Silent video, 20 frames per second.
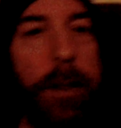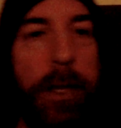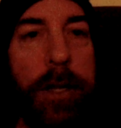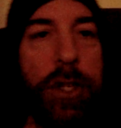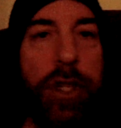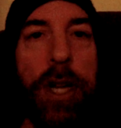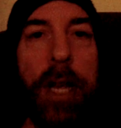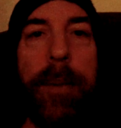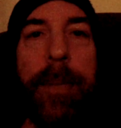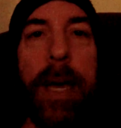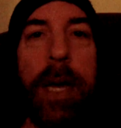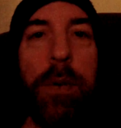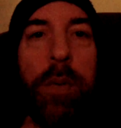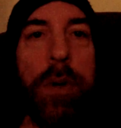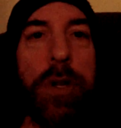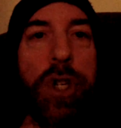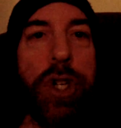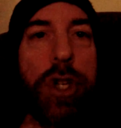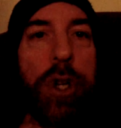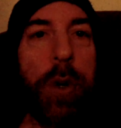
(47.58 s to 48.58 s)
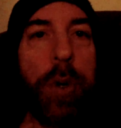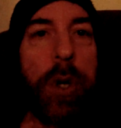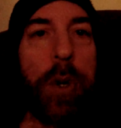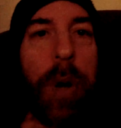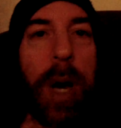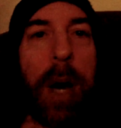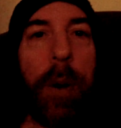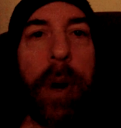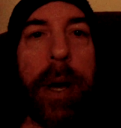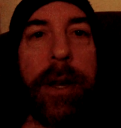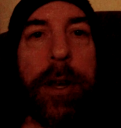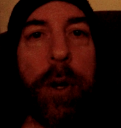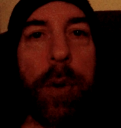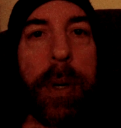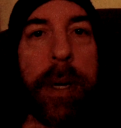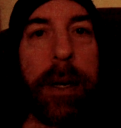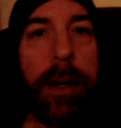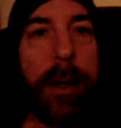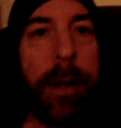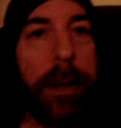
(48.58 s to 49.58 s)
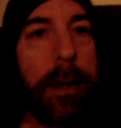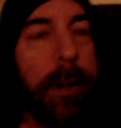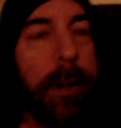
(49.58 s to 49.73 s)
the J-man will show you how I do it